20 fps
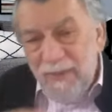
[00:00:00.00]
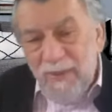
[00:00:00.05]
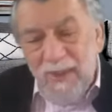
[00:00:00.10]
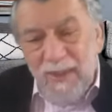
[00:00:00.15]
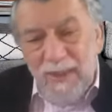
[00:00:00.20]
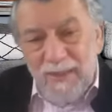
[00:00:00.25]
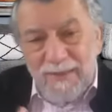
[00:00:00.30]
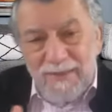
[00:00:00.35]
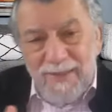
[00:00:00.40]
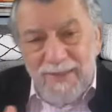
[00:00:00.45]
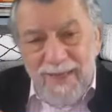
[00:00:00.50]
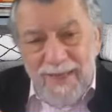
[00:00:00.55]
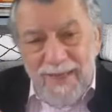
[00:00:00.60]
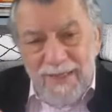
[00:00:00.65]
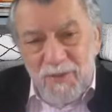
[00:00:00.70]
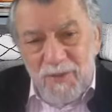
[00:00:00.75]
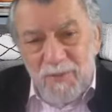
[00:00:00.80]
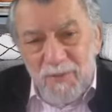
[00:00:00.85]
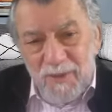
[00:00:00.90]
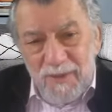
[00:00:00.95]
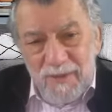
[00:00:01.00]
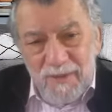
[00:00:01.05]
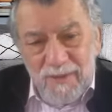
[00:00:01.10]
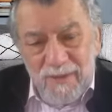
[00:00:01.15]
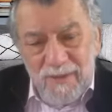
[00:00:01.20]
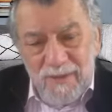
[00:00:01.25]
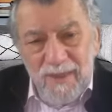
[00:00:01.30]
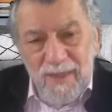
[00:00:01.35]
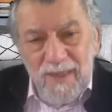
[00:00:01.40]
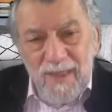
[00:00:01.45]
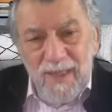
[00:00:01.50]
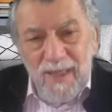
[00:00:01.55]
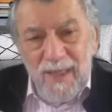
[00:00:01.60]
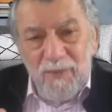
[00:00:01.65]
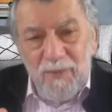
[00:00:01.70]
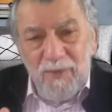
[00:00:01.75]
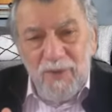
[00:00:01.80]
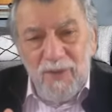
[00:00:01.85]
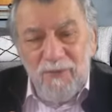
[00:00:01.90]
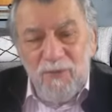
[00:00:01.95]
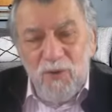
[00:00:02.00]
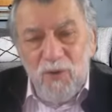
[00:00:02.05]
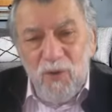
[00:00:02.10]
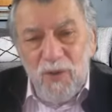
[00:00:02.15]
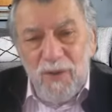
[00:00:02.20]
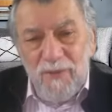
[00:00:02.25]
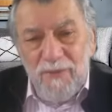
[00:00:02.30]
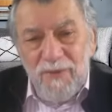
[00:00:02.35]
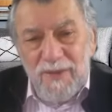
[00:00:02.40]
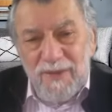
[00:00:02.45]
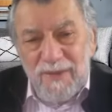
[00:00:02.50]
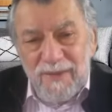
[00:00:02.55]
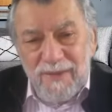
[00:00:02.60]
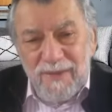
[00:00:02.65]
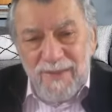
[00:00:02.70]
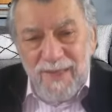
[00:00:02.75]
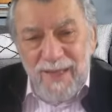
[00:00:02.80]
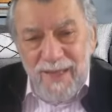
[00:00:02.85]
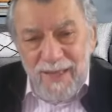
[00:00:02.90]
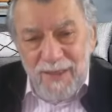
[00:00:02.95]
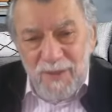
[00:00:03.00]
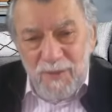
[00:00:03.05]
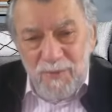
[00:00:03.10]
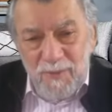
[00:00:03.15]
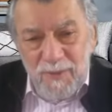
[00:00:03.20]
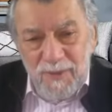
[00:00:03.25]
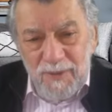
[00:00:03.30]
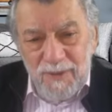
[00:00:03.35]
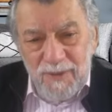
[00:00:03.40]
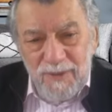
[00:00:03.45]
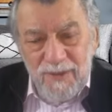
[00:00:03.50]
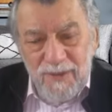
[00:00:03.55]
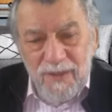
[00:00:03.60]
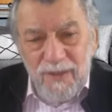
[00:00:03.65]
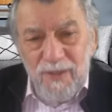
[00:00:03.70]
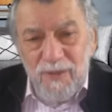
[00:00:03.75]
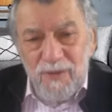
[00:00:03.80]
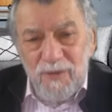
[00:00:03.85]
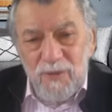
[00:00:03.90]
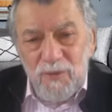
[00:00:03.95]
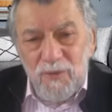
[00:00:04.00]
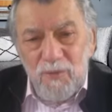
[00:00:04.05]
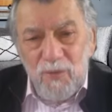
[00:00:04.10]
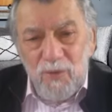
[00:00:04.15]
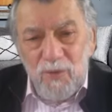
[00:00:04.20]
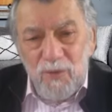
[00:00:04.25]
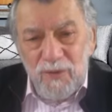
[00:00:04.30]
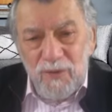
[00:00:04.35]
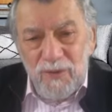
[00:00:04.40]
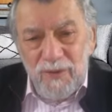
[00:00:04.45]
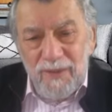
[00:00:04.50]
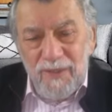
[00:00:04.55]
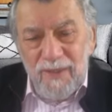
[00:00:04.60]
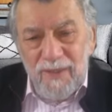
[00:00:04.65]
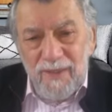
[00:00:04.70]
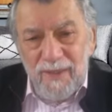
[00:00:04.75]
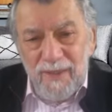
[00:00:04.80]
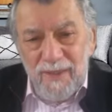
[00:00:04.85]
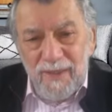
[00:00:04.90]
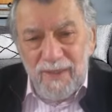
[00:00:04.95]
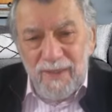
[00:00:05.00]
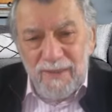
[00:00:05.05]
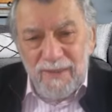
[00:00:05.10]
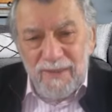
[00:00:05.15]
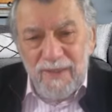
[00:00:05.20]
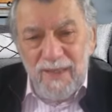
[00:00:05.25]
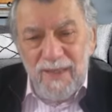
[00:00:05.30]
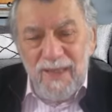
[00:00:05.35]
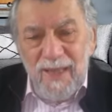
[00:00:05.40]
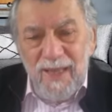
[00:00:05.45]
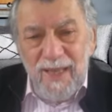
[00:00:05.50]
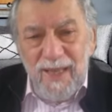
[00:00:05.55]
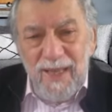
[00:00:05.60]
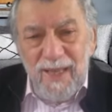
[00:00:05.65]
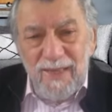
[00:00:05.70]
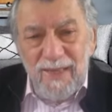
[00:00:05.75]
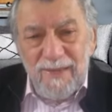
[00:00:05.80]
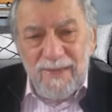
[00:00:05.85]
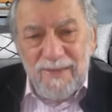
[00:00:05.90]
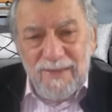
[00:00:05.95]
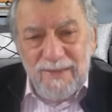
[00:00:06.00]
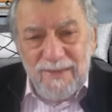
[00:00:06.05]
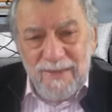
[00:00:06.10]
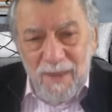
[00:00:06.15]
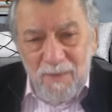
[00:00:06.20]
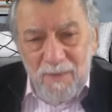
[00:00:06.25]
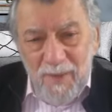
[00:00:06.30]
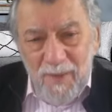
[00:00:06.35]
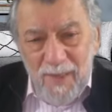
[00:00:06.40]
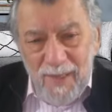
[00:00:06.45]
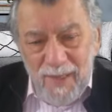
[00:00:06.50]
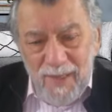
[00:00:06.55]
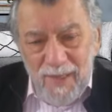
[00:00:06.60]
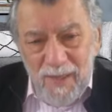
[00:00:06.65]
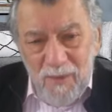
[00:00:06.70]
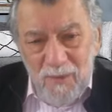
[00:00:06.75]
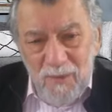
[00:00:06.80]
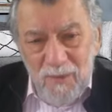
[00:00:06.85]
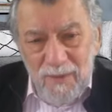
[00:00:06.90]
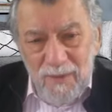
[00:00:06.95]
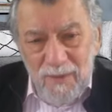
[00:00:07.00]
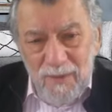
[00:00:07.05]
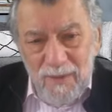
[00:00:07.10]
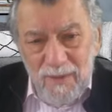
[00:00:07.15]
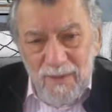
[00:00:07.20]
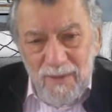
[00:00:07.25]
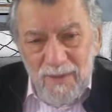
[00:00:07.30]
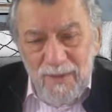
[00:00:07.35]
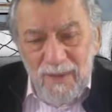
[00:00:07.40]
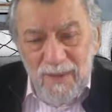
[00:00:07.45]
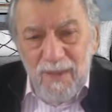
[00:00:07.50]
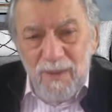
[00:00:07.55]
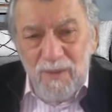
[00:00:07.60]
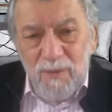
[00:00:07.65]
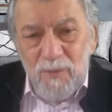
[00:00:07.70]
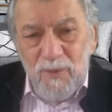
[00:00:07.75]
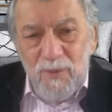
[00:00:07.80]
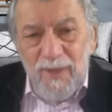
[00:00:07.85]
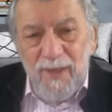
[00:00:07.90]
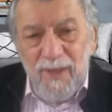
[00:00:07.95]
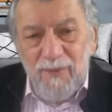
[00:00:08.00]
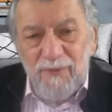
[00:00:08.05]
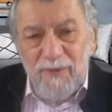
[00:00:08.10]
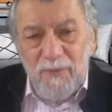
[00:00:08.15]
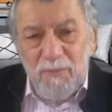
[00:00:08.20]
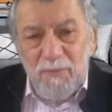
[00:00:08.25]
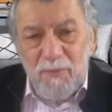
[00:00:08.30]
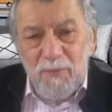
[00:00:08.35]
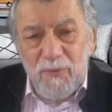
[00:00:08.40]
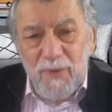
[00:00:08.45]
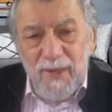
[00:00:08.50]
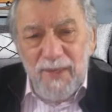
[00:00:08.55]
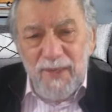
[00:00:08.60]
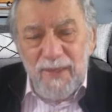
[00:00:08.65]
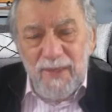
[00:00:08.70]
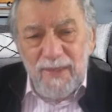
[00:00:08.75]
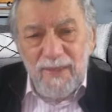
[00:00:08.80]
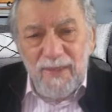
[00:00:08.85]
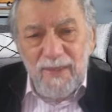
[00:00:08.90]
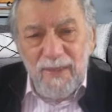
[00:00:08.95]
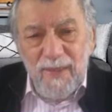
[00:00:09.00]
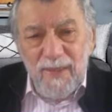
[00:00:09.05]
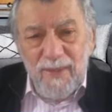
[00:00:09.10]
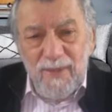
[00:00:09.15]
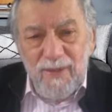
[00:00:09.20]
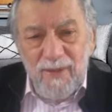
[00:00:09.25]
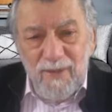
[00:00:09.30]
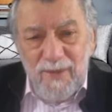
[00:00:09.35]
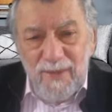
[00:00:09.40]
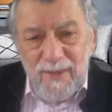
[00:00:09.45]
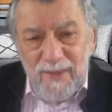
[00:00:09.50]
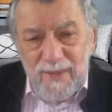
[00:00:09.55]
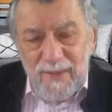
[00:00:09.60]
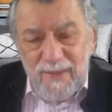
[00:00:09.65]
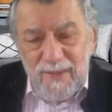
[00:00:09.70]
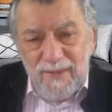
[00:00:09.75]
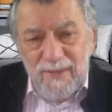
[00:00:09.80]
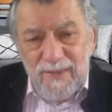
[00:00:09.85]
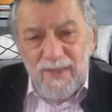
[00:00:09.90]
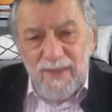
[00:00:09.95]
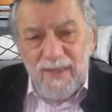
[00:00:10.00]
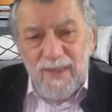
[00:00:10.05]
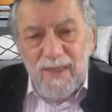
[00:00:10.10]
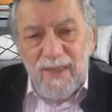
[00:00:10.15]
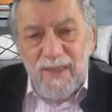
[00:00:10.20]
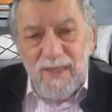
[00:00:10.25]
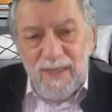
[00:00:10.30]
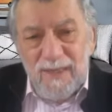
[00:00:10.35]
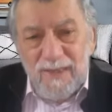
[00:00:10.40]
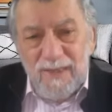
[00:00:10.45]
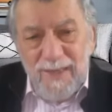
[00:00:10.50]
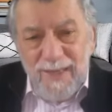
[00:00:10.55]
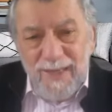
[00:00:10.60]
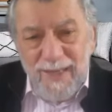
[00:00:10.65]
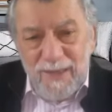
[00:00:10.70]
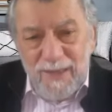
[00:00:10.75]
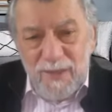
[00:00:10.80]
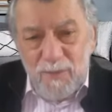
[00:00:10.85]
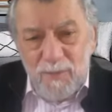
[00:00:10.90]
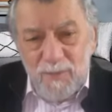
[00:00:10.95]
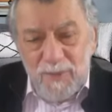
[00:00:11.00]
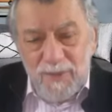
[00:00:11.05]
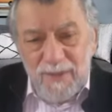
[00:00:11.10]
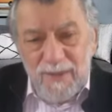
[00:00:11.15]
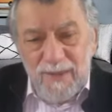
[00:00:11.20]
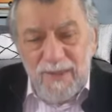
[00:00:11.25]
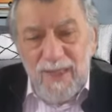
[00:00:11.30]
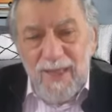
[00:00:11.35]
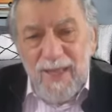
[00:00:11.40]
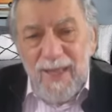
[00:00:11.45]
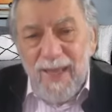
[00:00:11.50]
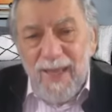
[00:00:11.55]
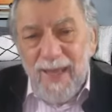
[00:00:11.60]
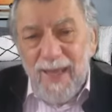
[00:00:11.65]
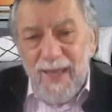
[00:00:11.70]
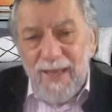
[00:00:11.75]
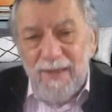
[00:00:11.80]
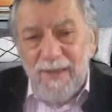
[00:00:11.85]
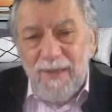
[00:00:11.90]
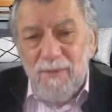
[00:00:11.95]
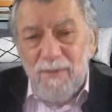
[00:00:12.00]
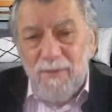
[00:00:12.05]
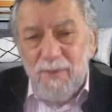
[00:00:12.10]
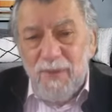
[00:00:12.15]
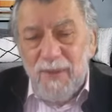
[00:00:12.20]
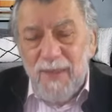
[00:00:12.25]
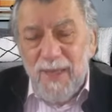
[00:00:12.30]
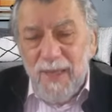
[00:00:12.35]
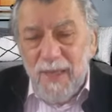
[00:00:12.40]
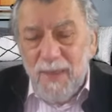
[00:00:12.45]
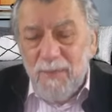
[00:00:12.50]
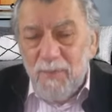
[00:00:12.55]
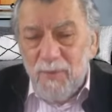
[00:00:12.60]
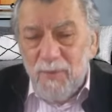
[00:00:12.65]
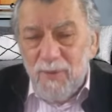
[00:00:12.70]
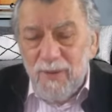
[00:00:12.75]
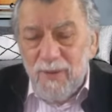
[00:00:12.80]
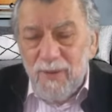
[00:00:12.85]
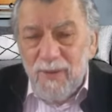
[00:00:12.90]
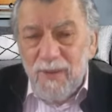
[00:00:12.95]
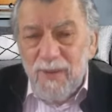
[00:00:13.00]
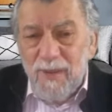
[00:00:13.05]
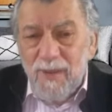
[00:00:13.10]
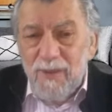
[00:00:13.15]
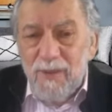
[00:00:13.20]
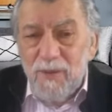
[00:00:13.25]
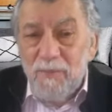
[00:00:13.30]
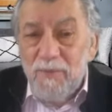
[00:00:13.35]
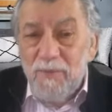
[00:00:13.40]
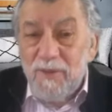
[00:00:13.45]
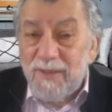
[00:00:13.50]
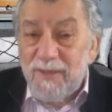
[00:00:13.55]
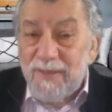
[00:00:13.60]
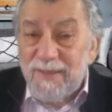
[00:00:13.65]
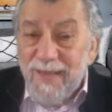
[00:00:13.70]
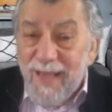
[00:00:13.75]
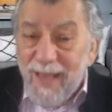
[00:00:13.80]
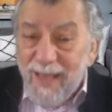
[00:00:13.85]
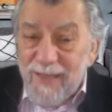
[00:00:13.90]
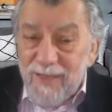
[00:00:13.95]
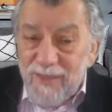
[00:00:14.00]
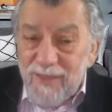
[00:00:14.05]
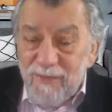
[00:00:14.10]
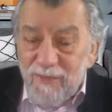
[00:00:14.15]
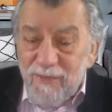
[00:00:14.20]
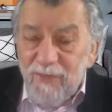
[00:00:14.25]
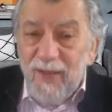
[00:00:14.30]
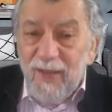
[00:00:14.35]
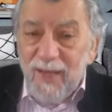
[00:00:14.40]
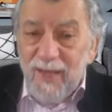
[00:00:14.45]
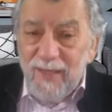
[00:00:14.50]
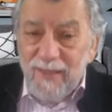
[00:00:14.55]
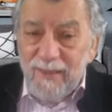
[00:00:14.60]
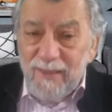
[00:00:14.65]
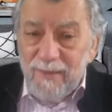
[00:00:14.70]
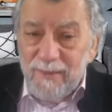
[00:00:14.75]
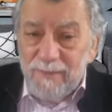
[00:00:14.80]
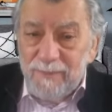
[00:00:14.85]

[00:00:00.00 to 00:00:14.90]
attachment. And we have all of these attachments to worldly things. And somehow we have to break these attachments and be able to be satisfied,